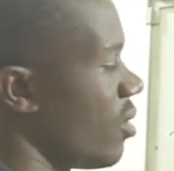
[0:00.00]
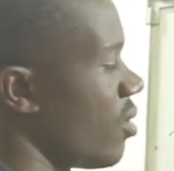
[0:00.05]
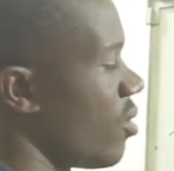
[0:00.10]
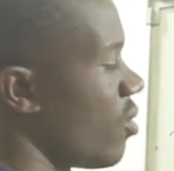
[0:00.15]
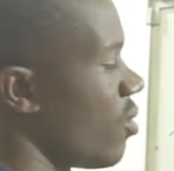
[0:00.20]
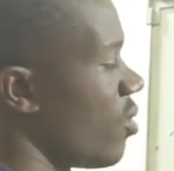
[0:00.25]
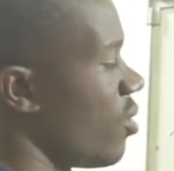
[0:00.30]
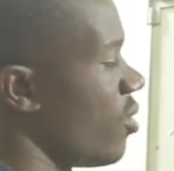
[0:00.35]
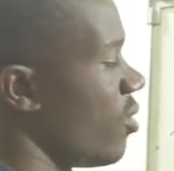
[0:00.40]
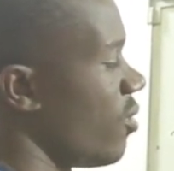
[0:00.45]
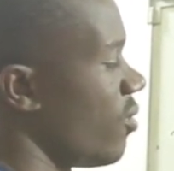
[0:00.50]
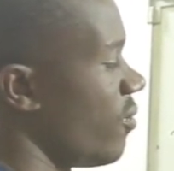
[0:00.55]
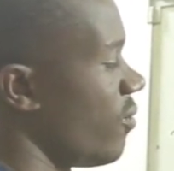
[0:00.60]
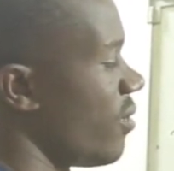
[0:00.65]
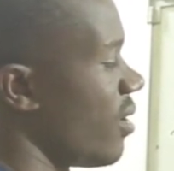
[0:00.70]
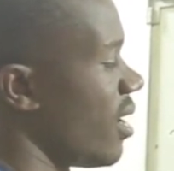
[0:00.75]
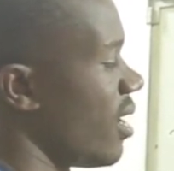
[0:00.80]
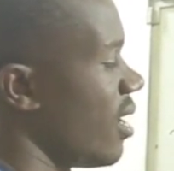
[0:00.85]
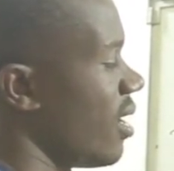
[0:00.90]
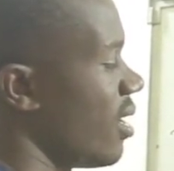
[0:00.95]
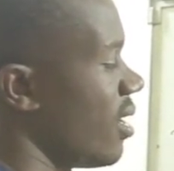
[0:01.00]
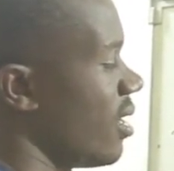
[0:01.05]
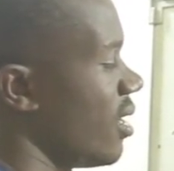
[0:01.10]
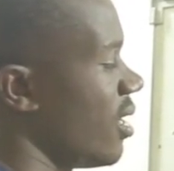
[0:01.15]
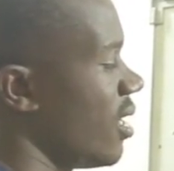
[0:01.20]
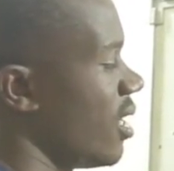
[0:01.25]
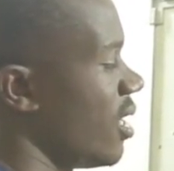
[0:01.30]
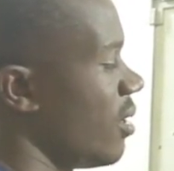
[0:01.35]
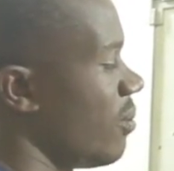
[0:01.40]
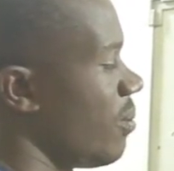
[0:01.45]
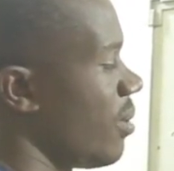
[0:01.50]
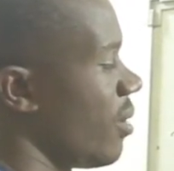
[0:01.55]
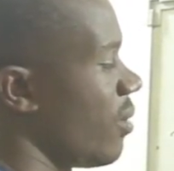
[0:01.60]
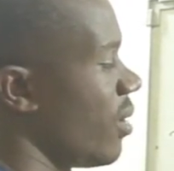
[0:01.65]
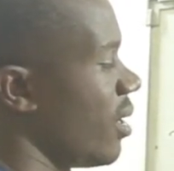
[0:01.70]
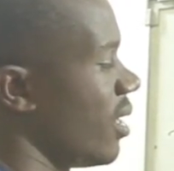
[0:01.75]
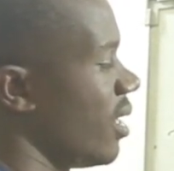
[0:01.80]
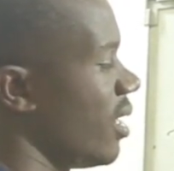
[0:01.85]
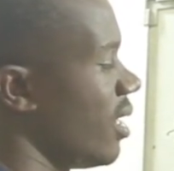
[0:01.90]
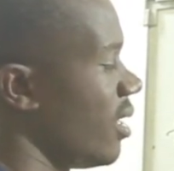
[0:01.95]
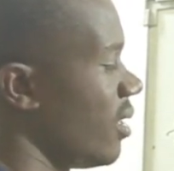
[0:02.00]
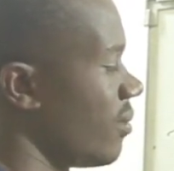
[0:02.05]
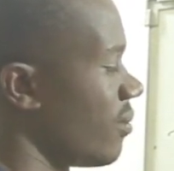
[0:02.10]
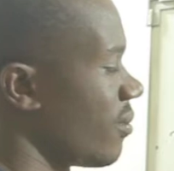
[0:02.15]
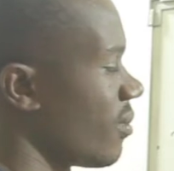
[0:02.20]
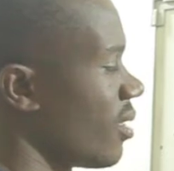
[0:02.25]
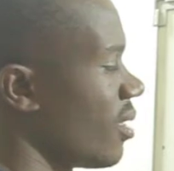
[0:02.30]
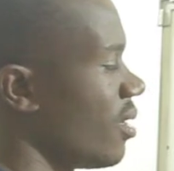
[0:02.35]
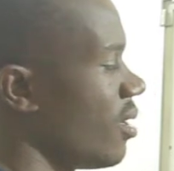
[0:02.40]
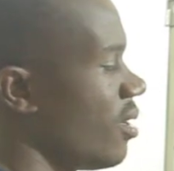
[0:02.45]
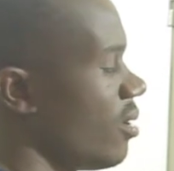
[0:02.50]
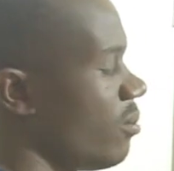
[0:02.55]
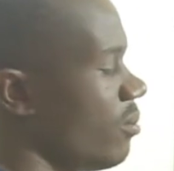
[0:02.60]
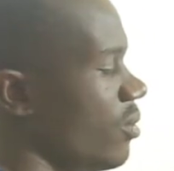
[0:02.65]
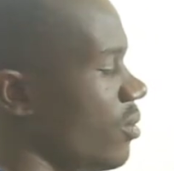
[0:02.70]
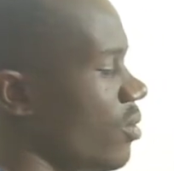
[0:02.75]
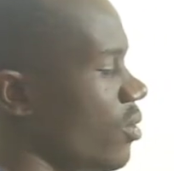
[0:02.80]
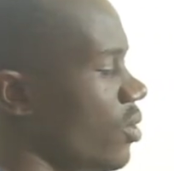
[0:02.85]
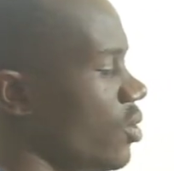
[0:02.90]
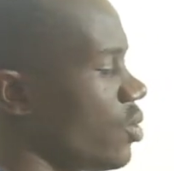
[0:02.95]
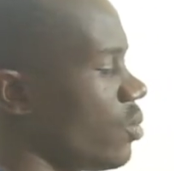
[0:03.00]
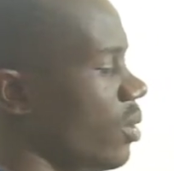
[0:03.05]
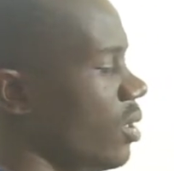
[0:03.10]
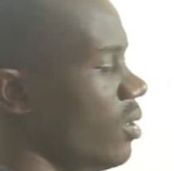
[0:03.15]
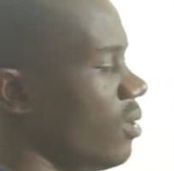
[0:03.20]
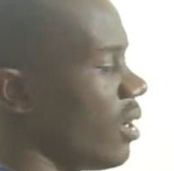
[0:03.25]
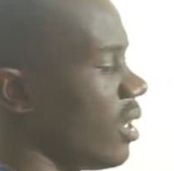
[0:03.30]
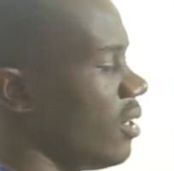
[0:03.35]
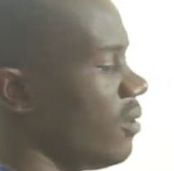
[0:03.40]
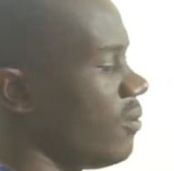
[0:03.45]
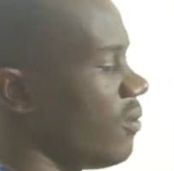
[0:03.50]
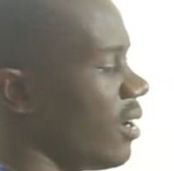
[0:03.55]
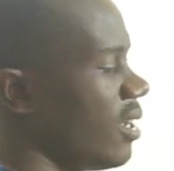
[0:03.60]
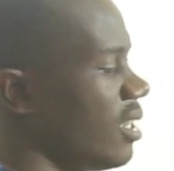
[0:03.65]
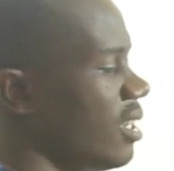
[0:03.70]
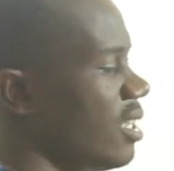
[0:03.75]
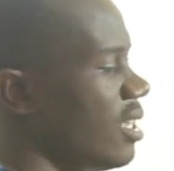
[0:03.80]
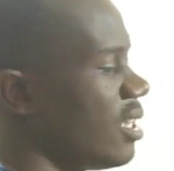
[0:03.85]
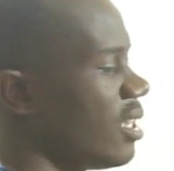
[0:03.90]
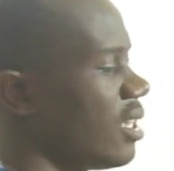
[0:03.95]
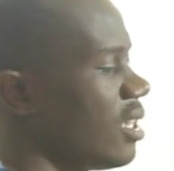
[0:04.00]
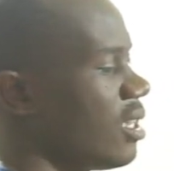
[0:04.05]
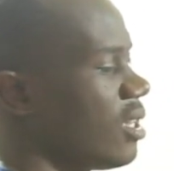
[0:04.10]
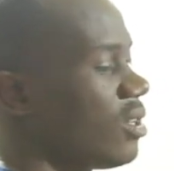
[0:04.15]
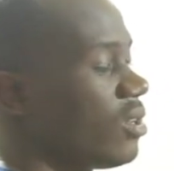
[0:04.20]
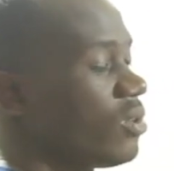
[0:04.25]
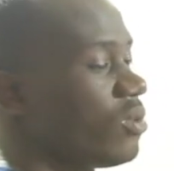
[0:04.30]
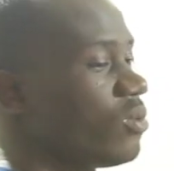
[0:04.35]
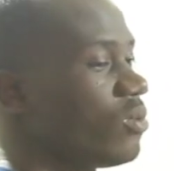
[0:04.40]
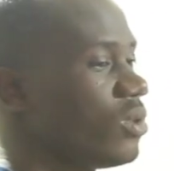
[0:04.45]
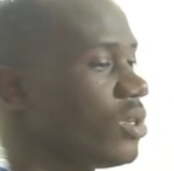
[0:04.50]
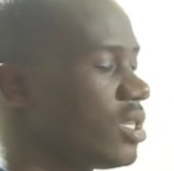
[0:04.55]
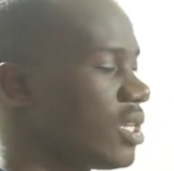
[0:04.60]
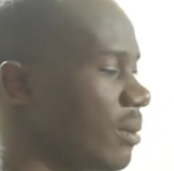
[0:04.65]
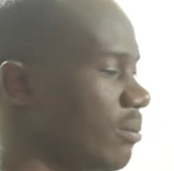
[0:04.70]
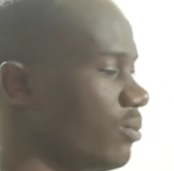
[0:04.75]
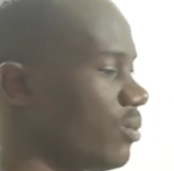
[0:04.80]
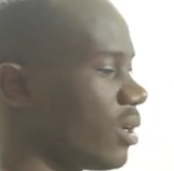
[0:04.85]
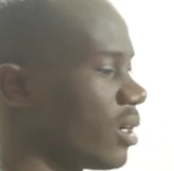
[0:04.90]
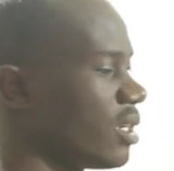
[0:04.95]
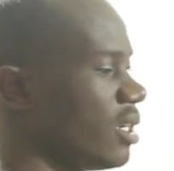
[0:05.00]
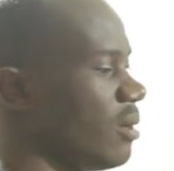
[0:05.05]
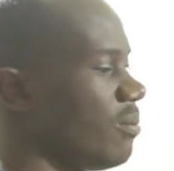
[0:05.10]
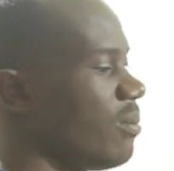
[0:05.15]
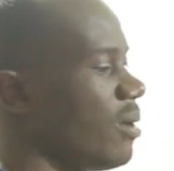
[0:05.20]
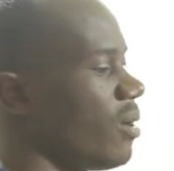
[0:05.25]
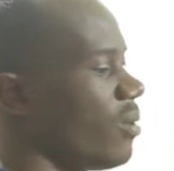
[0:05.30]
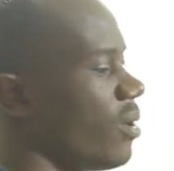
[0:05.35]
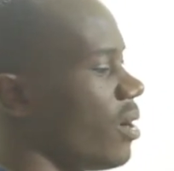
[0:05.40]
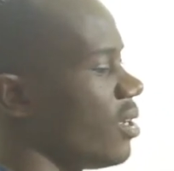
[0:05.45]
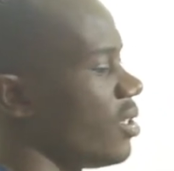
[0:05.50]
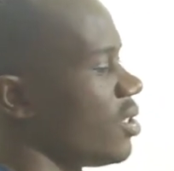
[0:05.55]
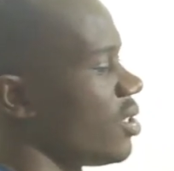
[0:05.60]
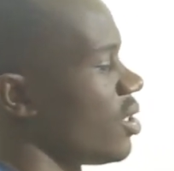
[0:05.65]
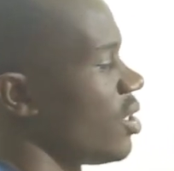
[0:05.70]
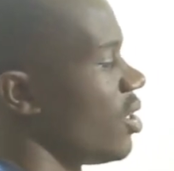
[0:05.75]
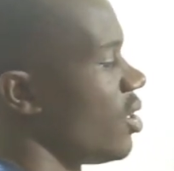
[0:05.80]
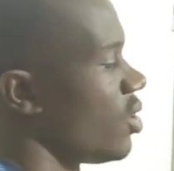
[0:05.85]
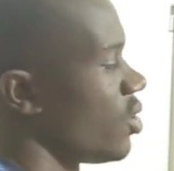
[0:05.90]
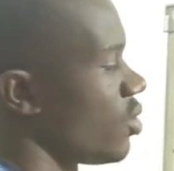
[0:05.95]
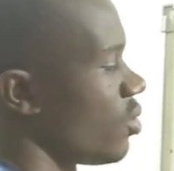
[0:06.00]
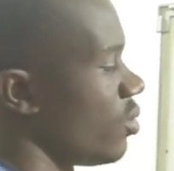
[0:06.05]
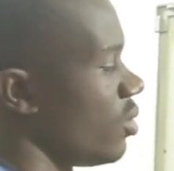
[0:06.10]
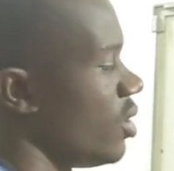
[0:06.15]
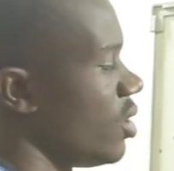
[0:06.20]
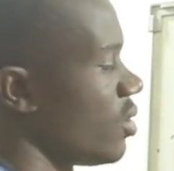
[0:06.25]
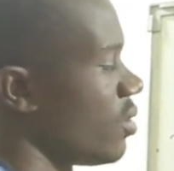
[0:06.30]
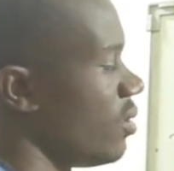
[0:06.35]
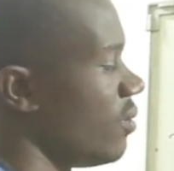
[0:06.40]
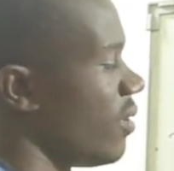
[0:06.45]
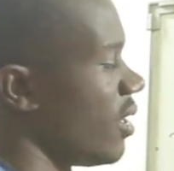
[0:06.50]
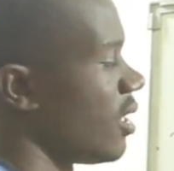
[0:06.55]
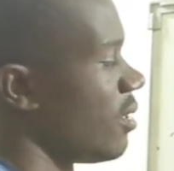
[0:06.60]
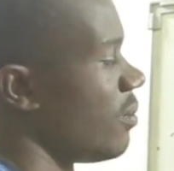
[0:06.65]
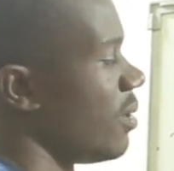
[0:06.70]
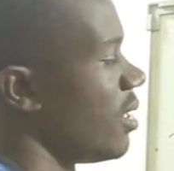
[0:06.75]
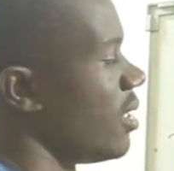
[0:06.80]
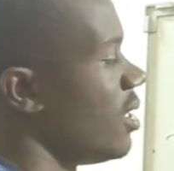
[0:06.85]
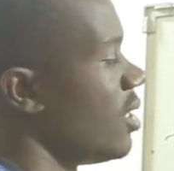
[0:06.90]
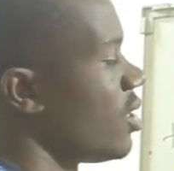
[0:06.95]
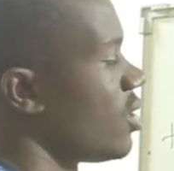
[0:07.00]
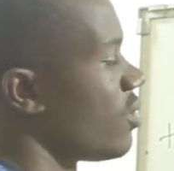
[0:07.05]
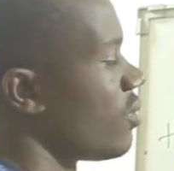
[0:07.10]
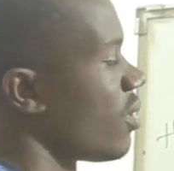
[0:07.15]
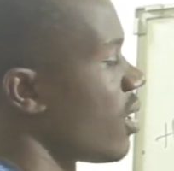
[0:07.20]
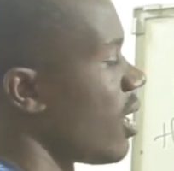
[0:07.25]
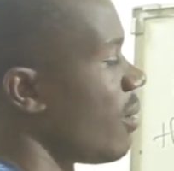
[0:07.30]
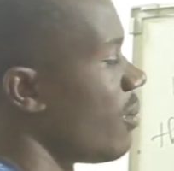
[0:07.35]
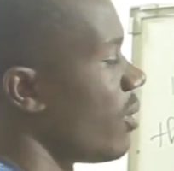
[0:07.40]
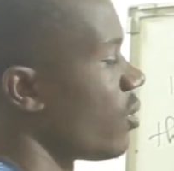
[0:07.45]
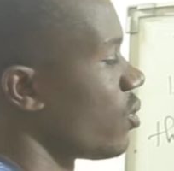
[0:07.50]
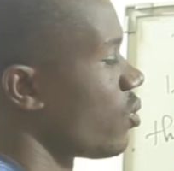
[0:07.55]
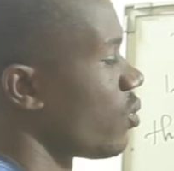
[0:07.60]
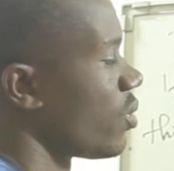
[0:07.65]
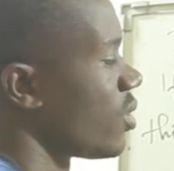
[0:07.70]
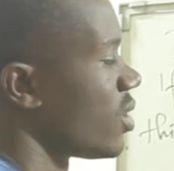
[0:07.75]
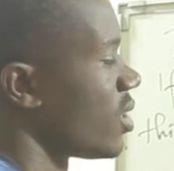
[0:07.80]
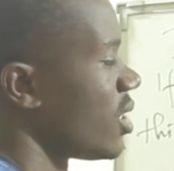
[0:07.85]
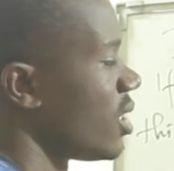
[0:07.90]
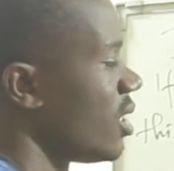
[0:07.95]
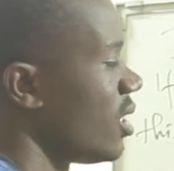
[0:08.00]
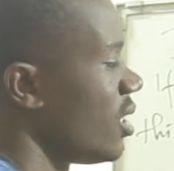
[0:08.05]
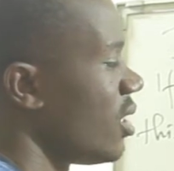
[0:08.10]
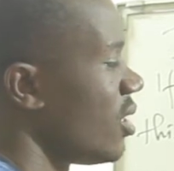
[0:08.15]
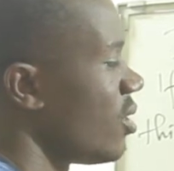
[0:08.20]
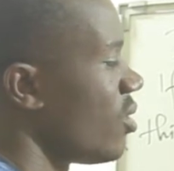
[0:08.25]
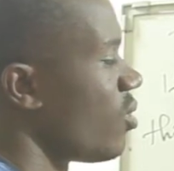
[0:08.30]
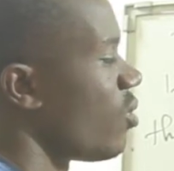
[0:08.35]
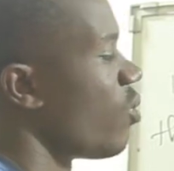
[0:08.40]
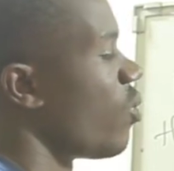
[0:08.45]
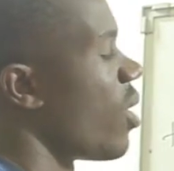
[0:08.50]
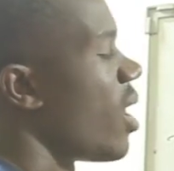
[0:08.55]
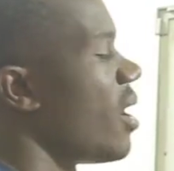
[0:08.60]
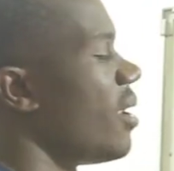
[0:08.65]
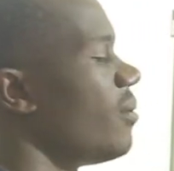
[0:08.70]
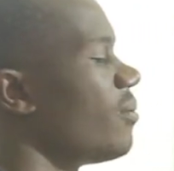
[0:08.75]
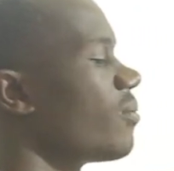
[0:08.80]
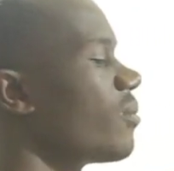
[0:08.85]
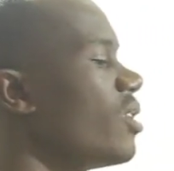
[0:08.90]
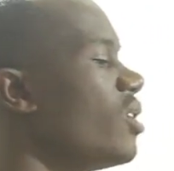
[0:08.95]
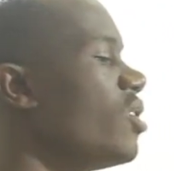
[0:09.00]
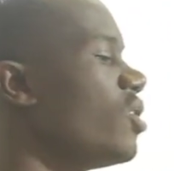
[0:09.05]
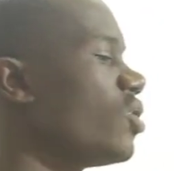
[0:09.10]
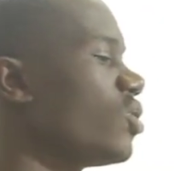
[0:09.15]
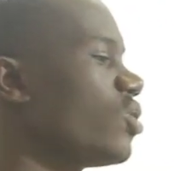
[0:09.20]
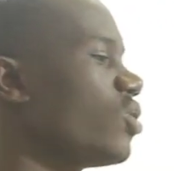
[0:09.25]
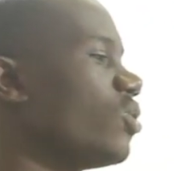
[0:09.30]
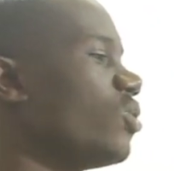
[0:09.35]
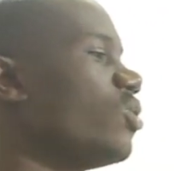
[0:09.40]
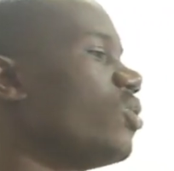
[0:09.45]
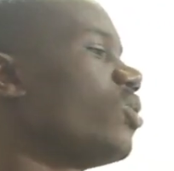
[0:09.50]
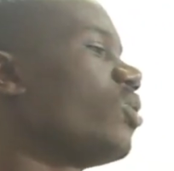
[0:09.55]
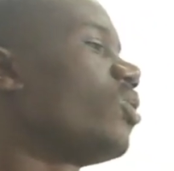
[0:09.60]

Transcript: all over a power n. Because when you are dividing, we subtract the powers. So this divided by this, you come out with 1. So